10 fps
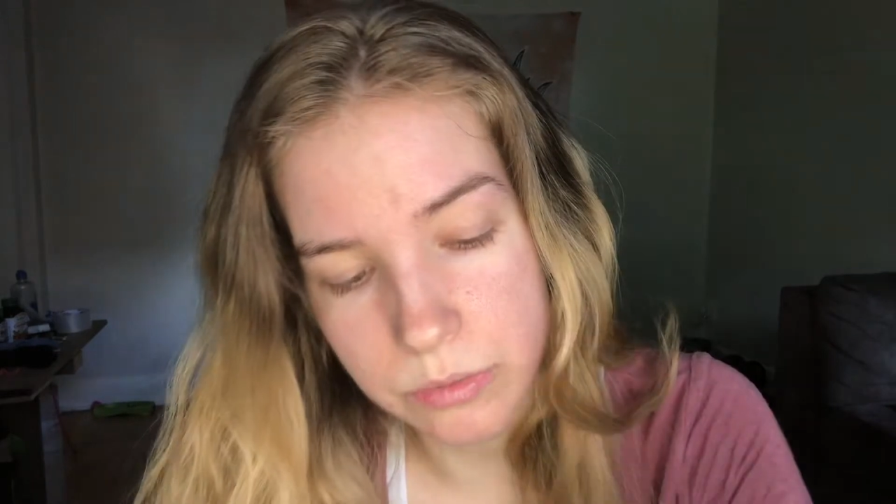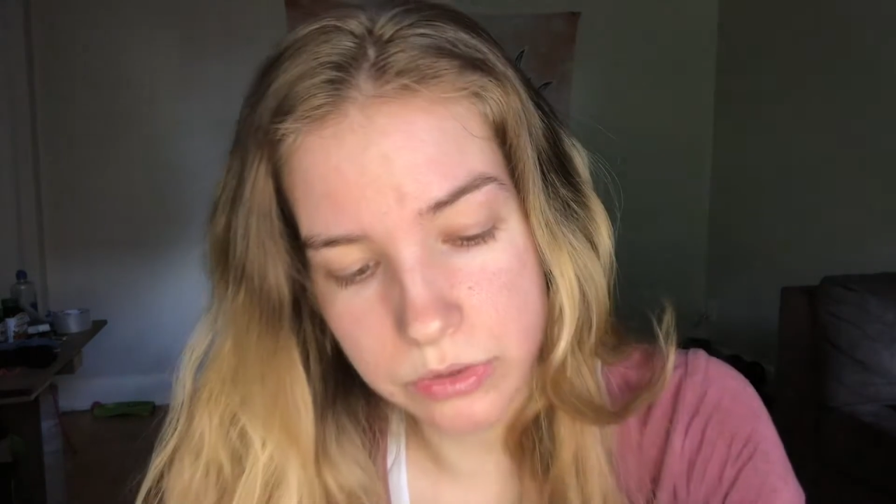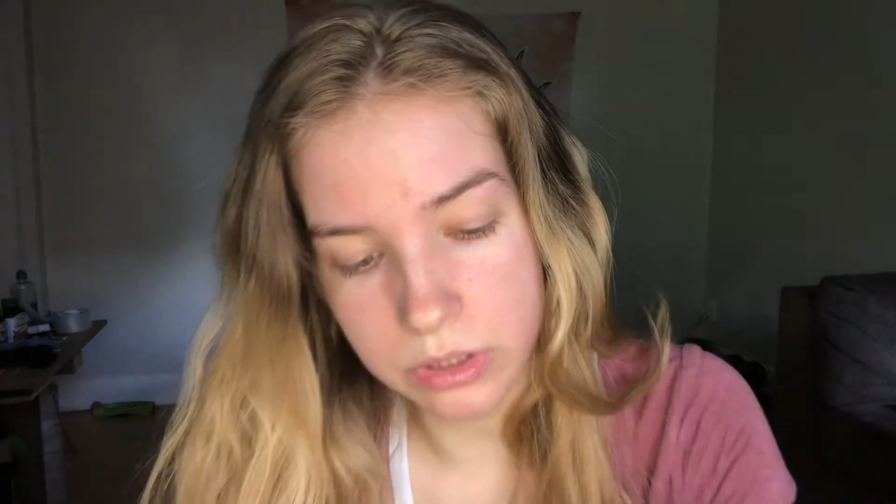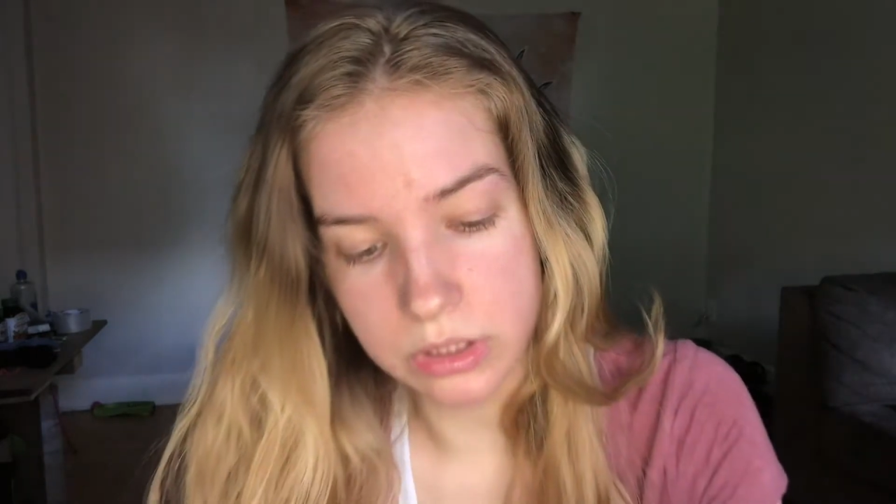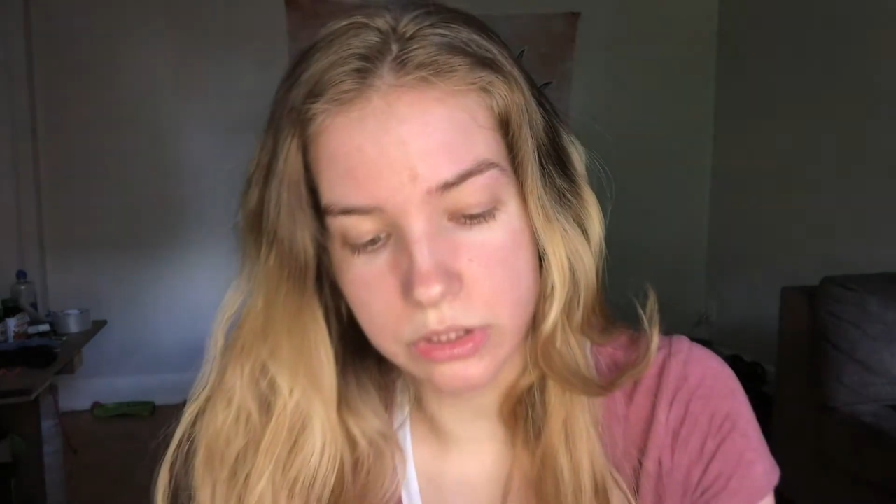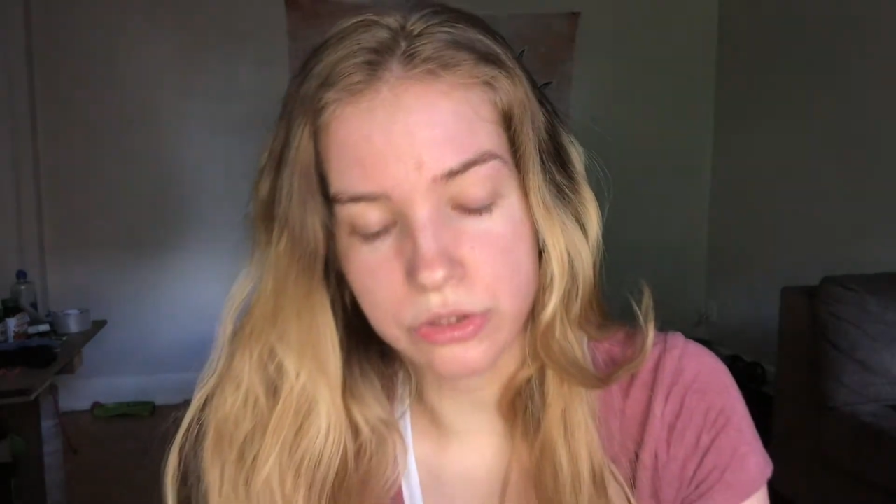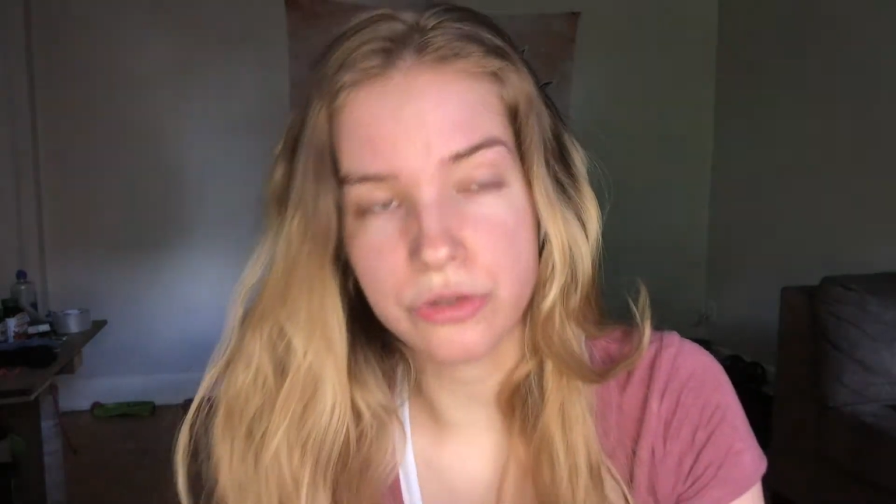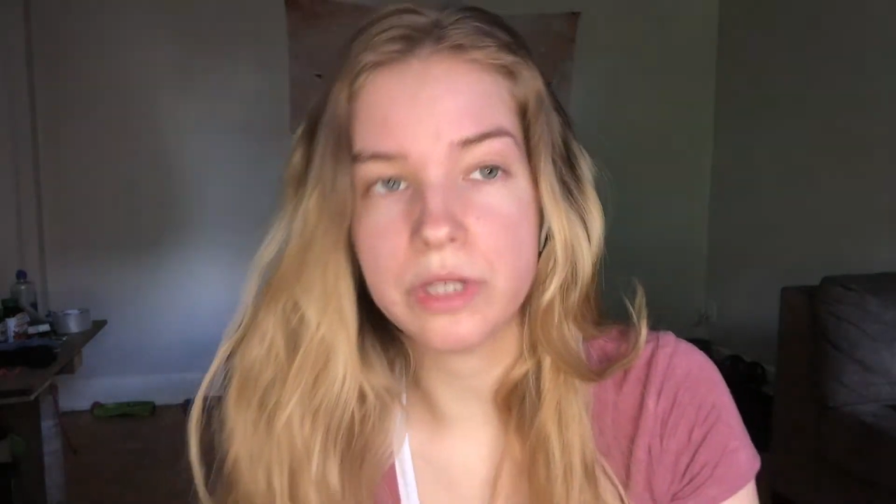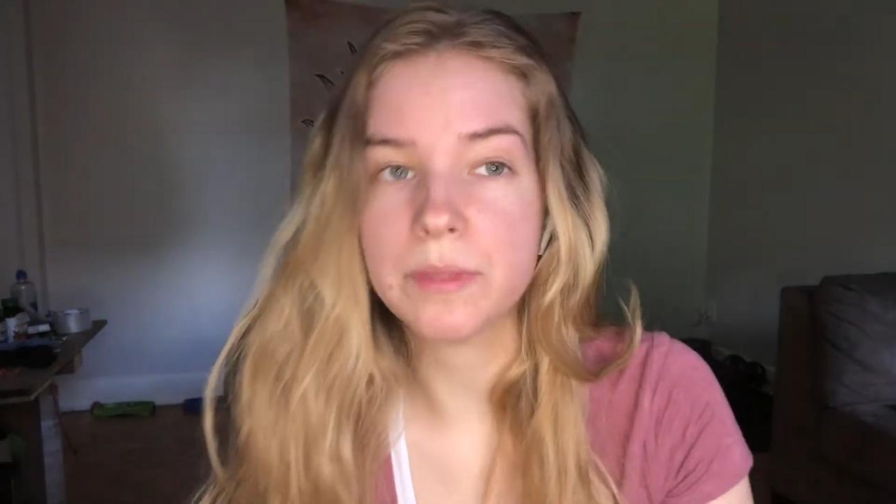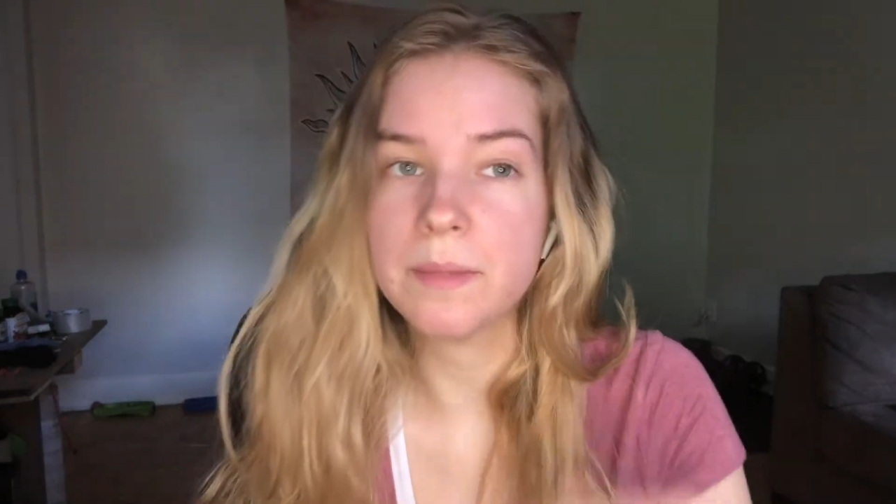which is extremely